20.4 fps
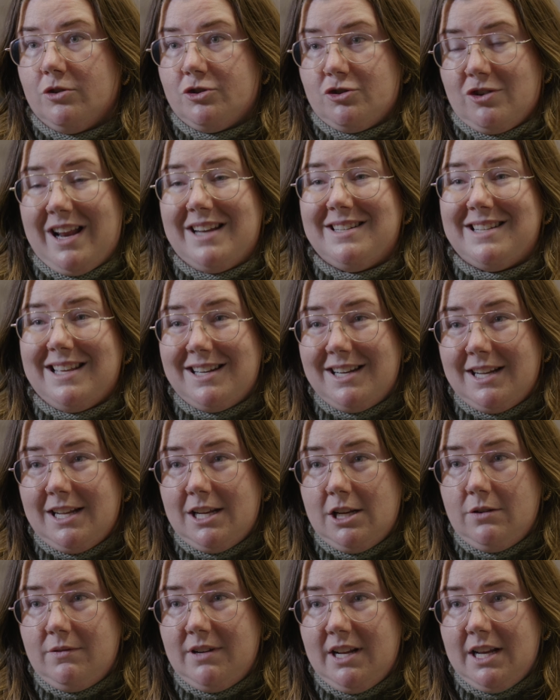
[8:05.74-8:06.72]
cultural
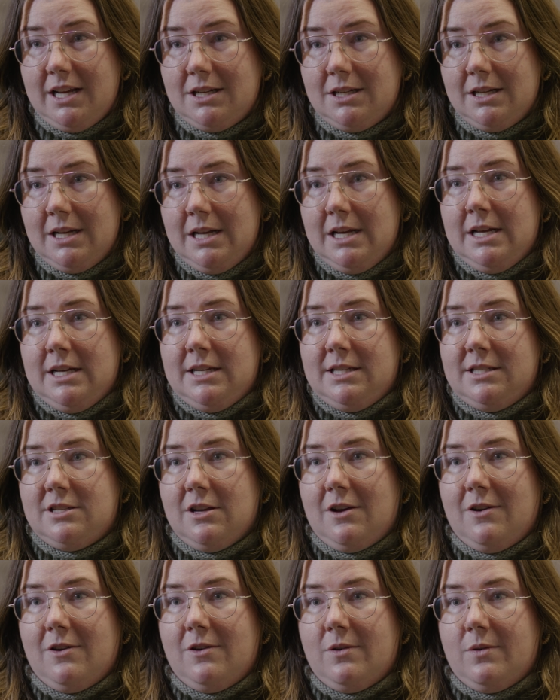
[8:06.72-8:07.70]
identity unit. Yeah.
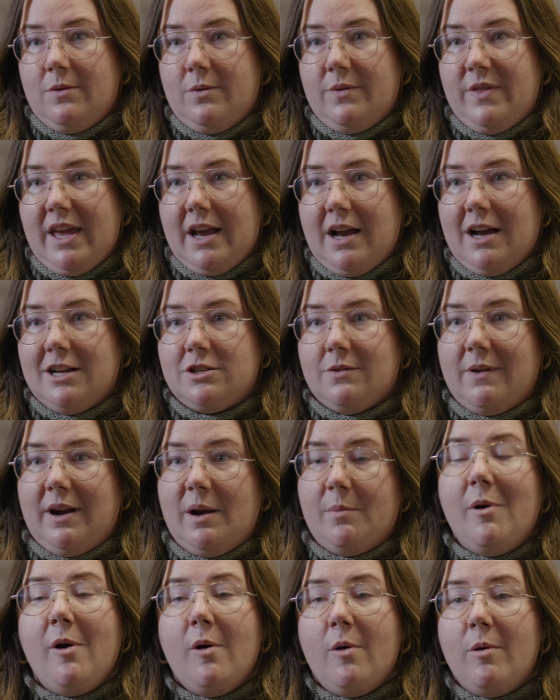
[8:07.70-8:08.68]
So they got to
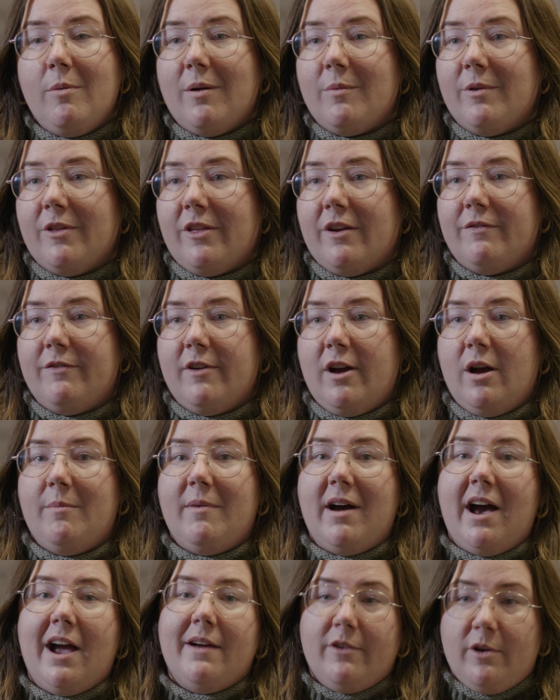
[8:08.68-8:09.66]
write a poem about where they're
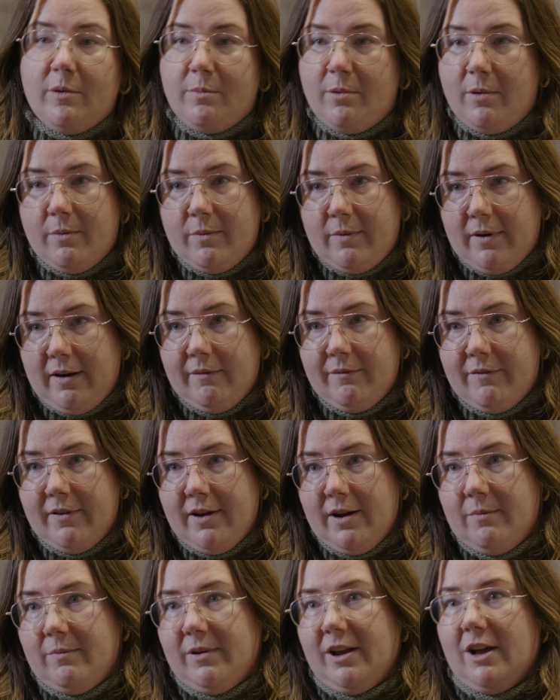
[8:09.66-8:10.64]
from. I wrote a poem where I'm
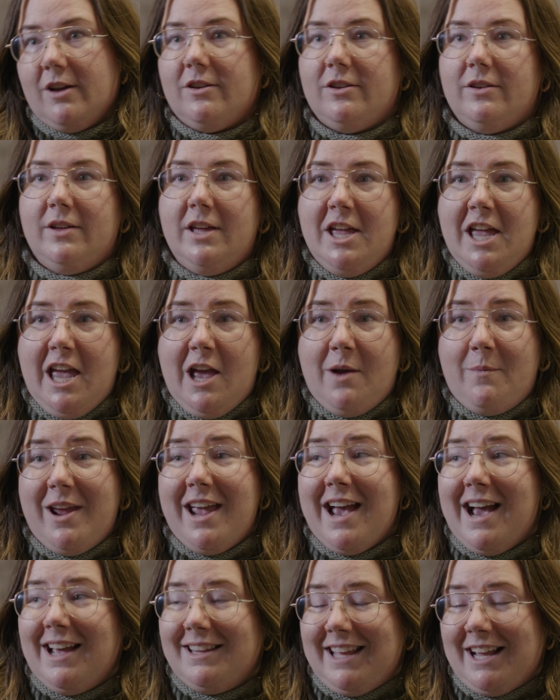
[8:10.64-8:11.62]
from. We all and
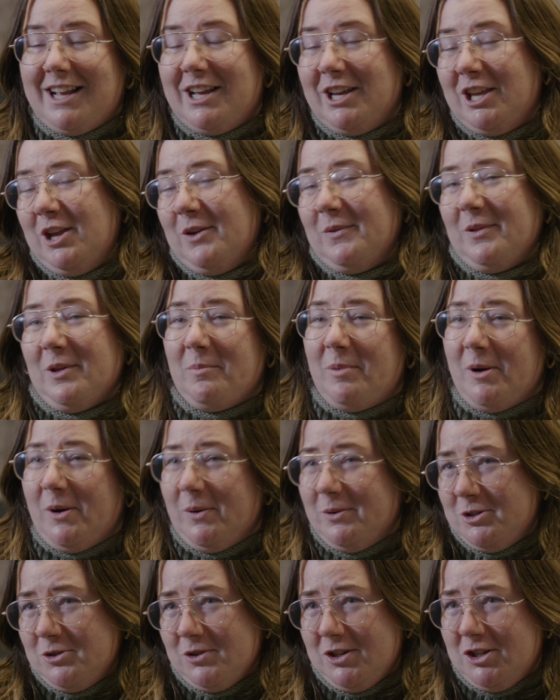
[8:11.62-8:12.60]
we had like the cute little
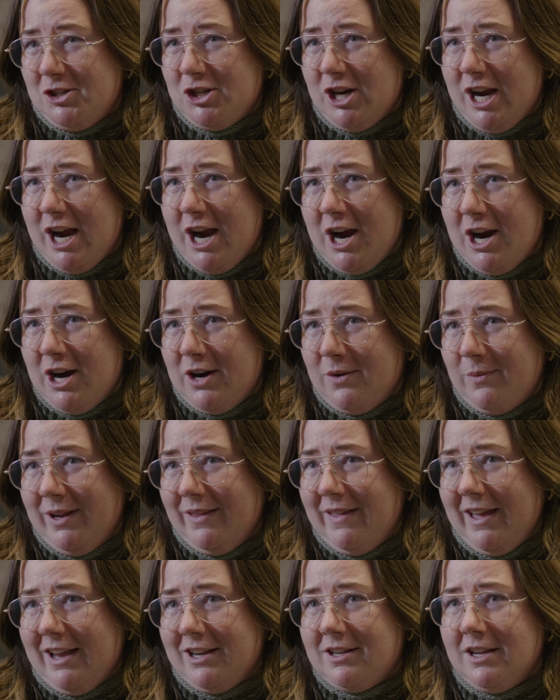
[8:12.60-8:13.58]
poetry share.
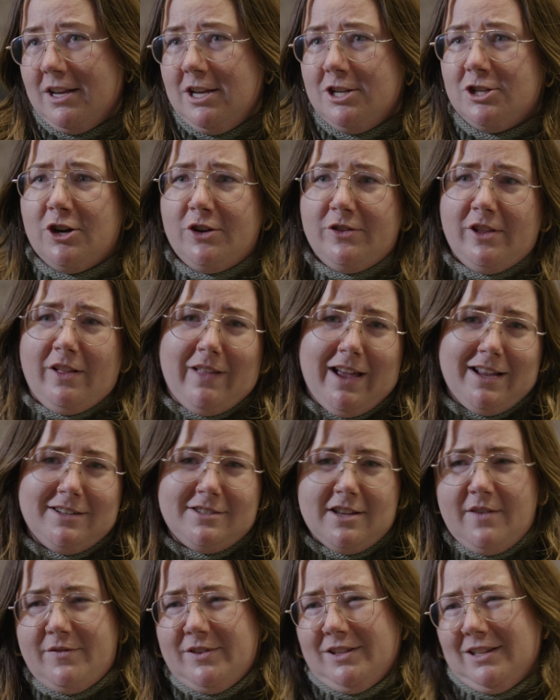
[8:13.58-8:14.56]
We like turned the
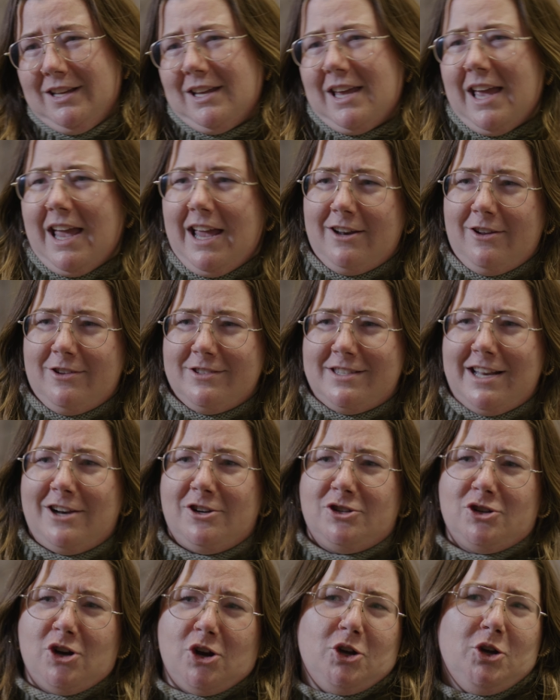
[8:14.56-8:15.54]
lights off and lit candles yes. and
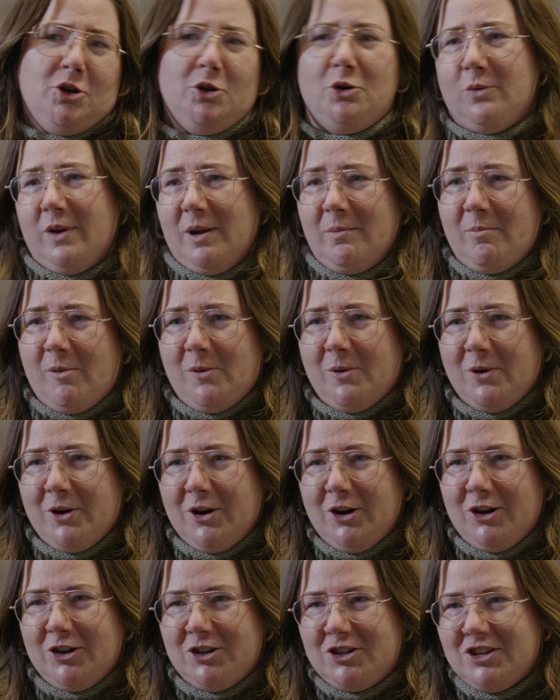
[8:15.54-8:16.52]
had a charcuterie
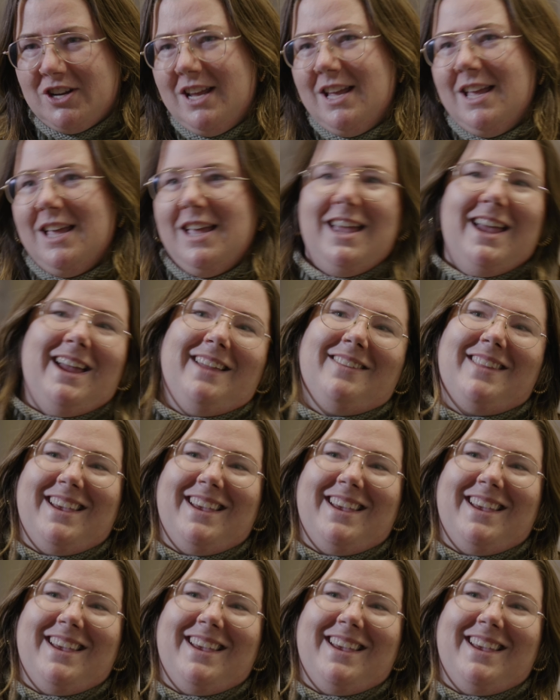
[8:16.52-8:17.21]
board. and